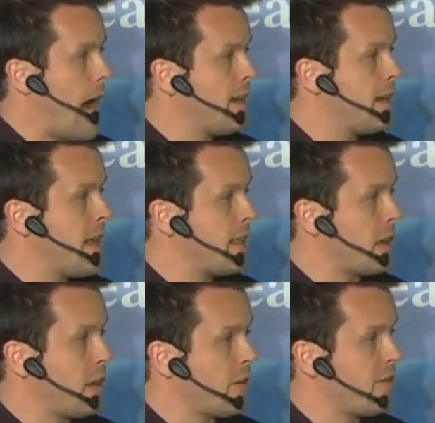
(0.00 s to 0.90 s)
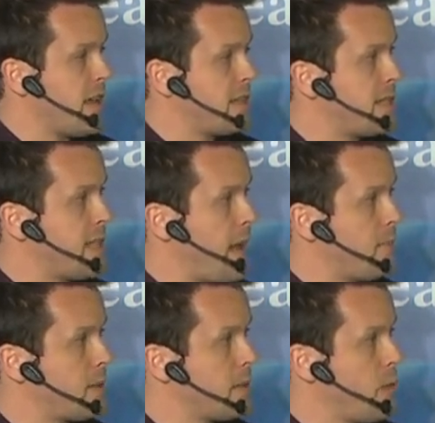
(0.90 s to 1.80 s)
underneath a lot of these
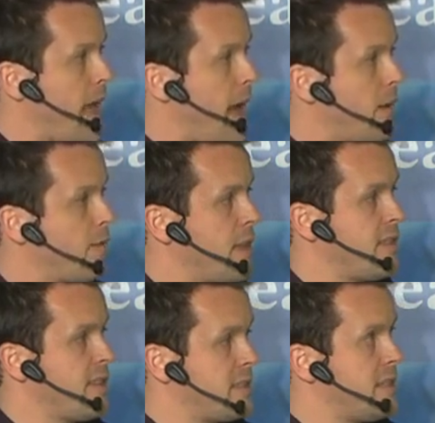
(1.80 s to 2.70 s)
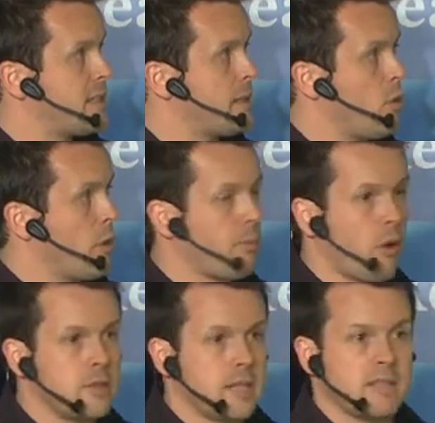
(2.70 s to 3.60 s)
steps, we have then the system or the
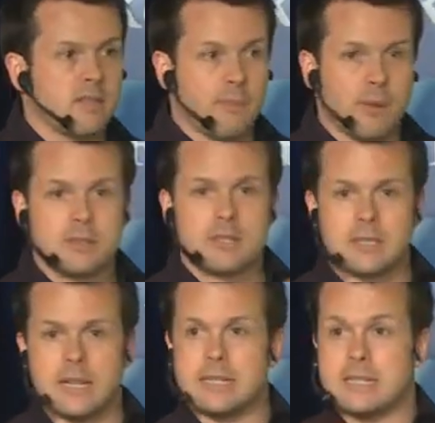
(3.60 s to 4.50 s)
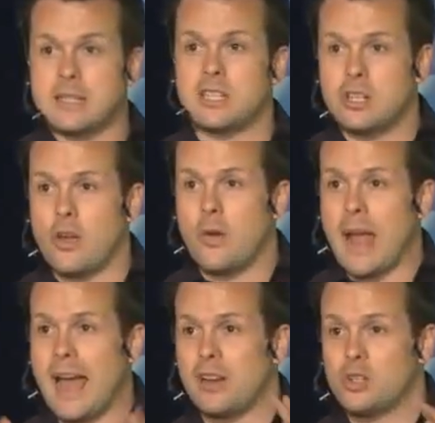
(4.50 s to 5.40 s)
process. If the person doesn't know
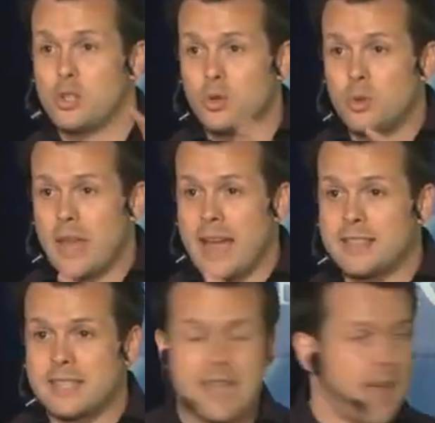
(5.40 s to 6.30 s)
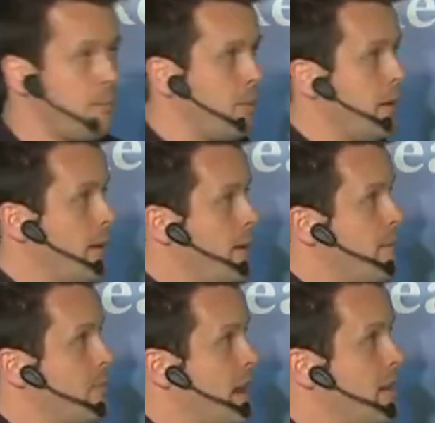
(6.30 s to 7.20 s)
how to do that step,
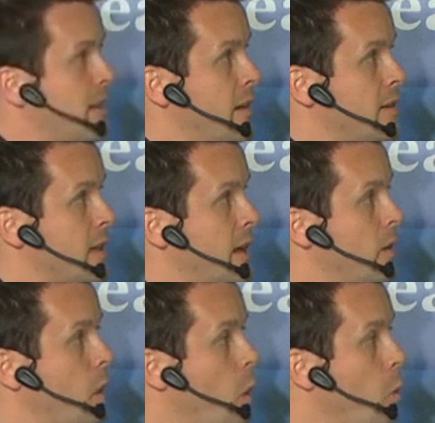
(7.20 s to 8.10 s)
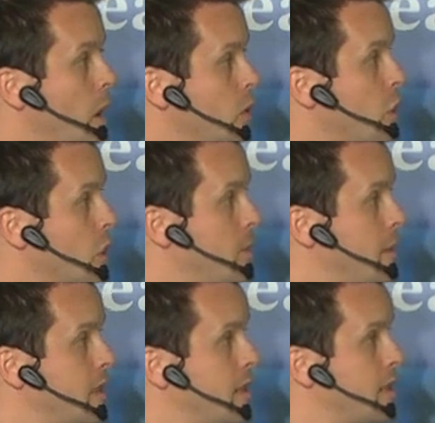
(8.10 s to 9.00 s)
then there is a well
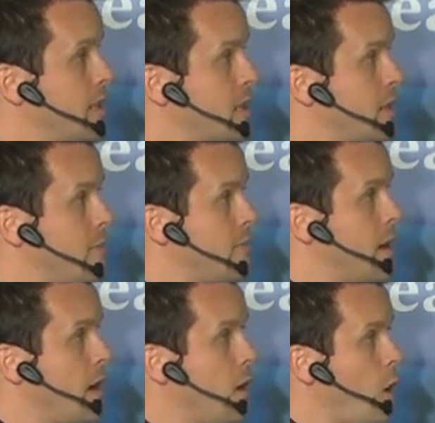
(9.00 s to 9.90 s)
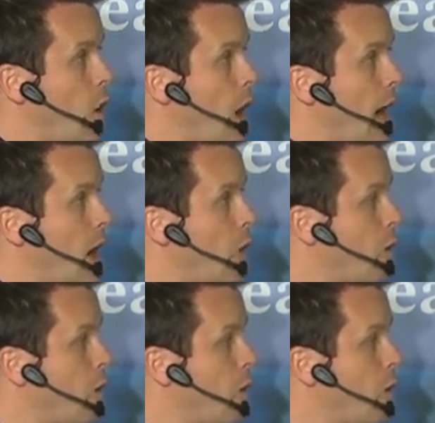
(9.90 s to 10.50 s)
documented system uh,